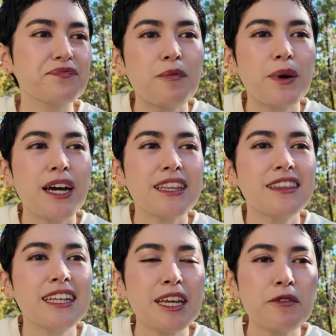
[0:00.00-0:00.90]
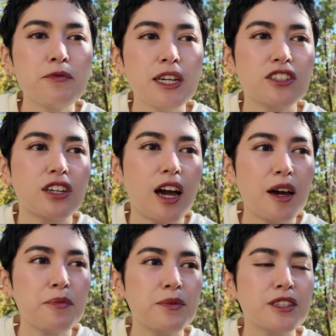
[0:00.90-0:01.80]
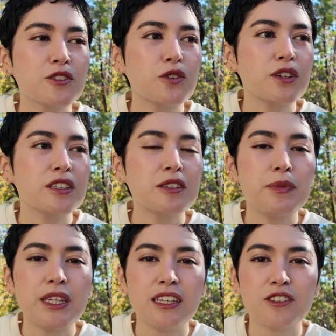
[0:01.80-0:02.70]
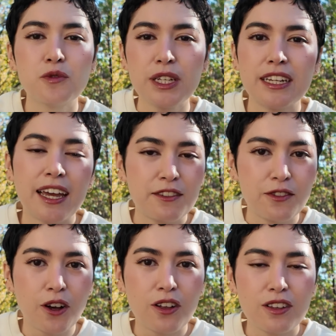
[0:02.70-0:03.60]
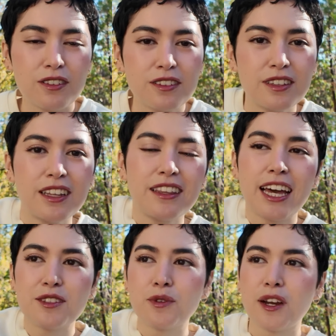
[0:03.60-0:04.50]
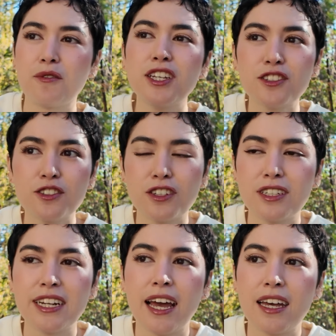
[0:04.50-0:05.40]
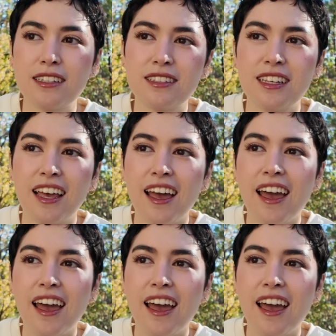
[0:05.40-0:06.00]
But the name of my shop is going to be Sweet Nightfall. That's what I registered it as.